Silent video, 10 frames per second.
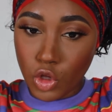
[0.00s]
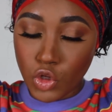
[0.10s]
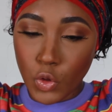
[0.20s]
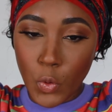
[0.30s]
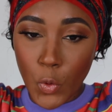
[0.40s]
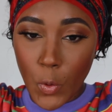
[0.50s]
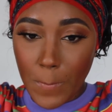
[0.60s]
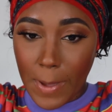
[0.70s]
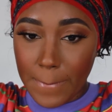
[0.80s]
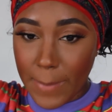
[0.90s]
do
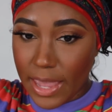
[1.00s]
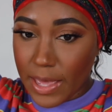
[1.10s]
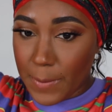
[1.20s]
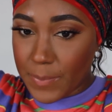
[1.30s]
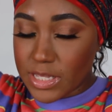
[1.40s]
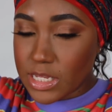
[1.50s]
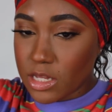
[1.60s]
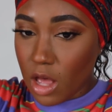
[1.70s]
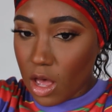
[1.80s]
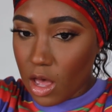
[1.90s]
my makeup and
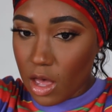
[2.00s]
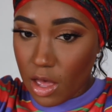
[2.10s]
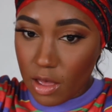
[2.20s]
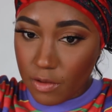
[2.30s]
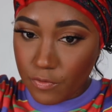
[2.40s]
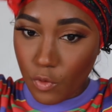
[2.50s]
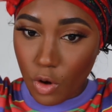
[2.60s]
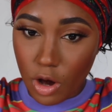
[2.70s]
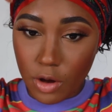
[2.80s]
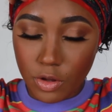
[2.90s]
stuff,
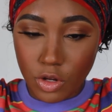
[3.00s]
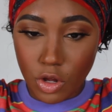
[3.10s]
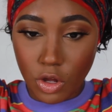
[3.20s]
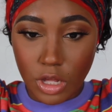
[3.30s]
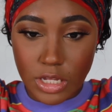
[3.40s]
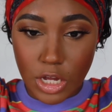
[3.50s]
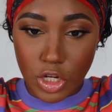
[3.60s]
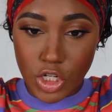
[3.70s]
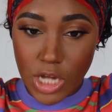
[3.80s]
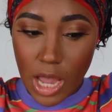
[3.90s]
or you know, you can take
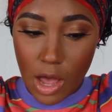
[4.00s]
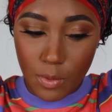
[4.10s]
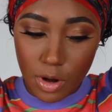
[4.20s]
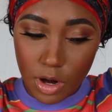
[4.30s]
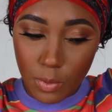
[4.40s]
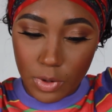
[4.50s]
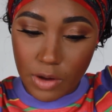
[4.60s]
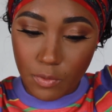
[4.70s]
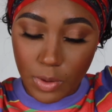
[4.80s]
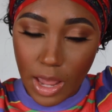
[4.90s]
a shower,
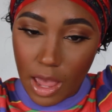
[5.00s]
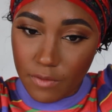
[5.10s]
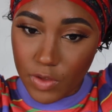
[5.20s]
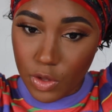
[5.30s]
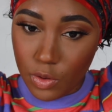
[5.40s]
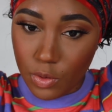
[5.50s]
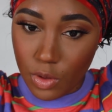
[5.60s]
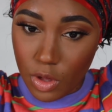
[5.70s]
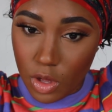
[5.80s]
whatever, what have you.